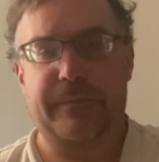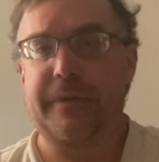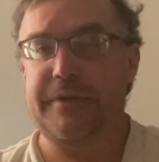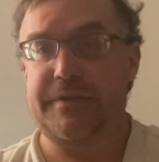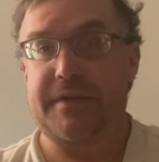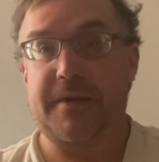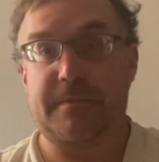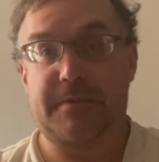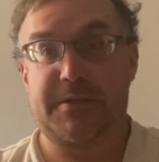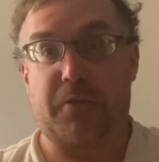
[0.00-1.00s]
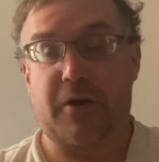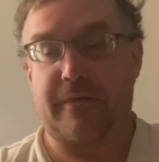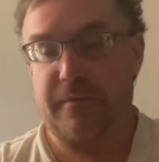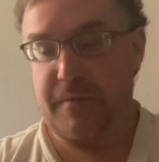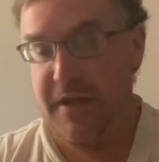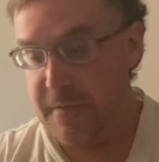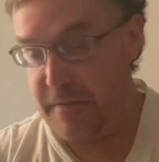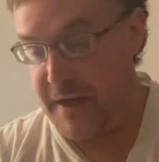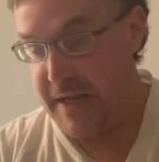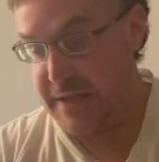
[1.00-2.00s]
as I said, it's part of them keeping
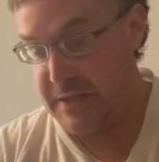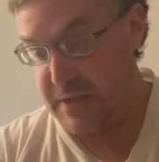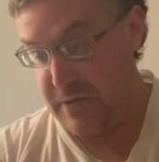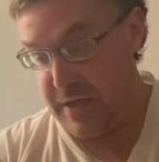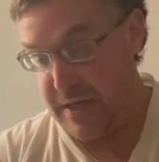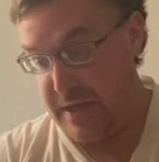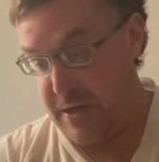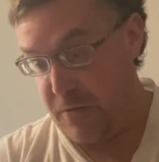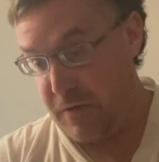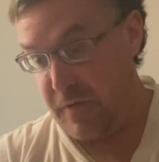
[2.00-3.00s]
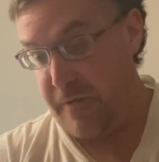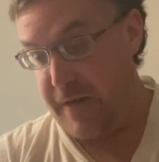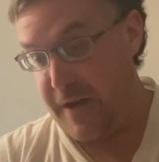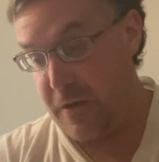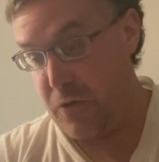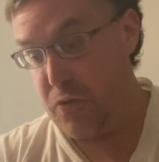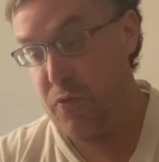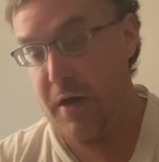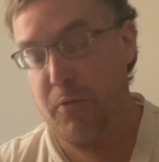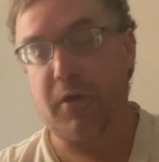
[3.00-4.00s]
me guessing so that they don't really figure out
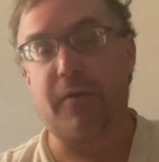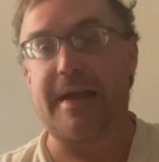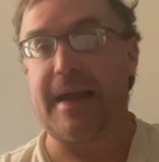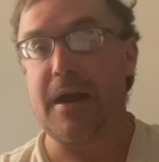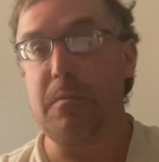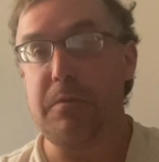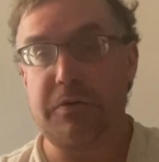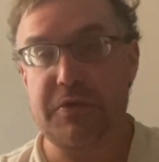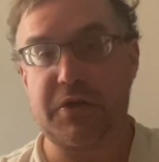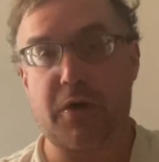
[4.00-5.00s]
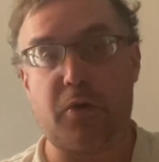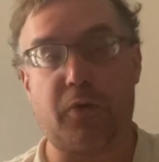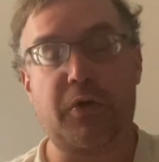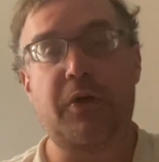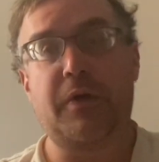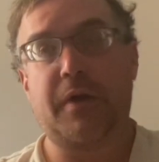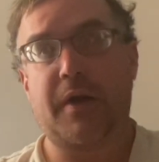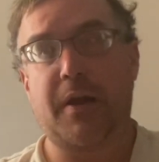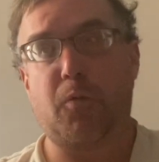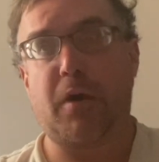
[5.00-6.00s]
who I really am. So,
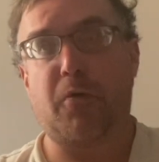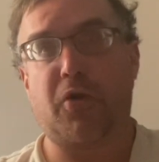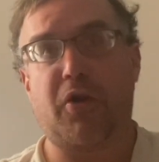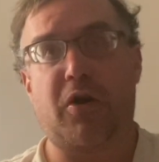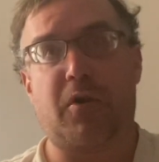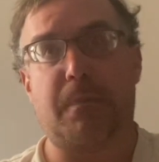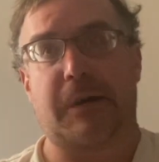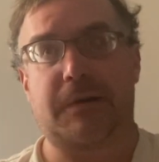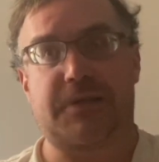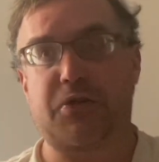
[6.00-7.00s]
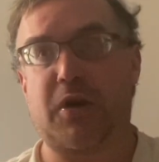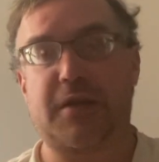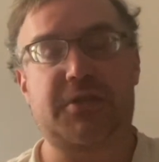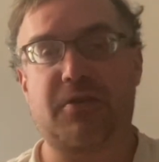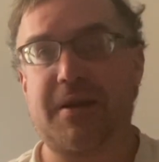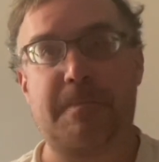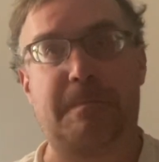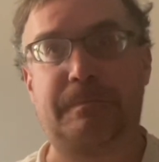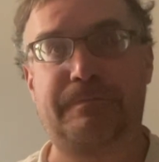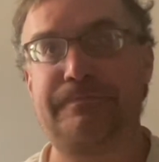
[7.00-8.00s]
and what I'm really all about, because honestly,
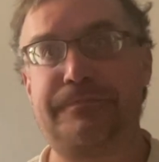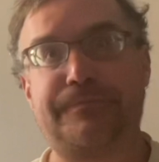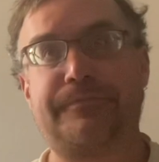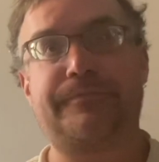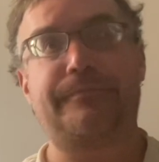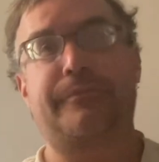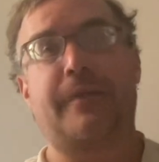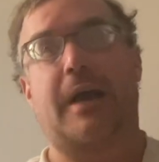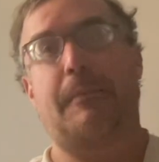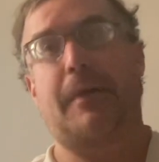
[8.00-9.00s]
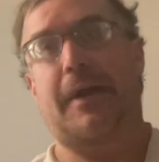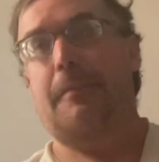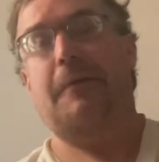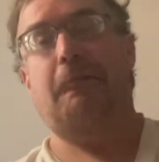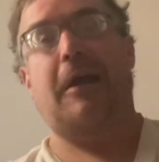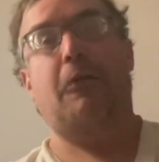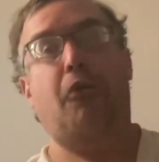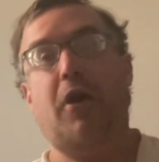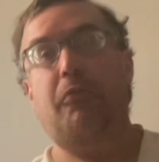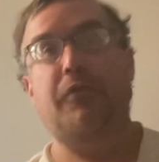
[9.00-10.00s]
I'm not going to be around
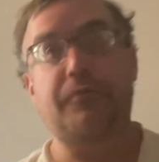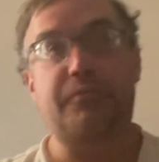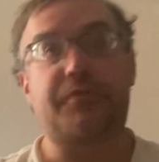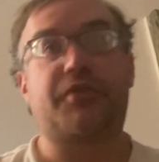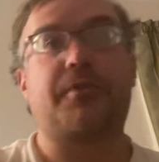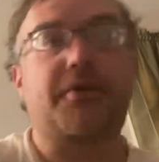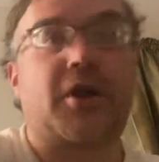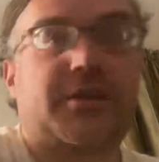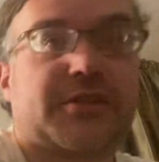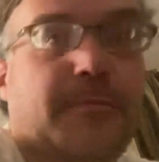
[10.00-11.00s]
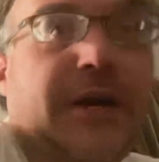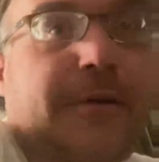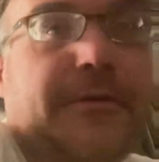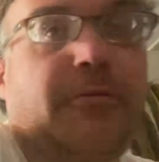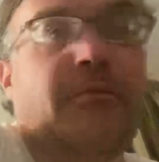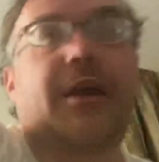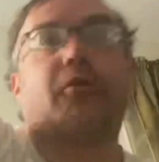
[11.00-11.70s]
long. To be honest, I'm not going to be around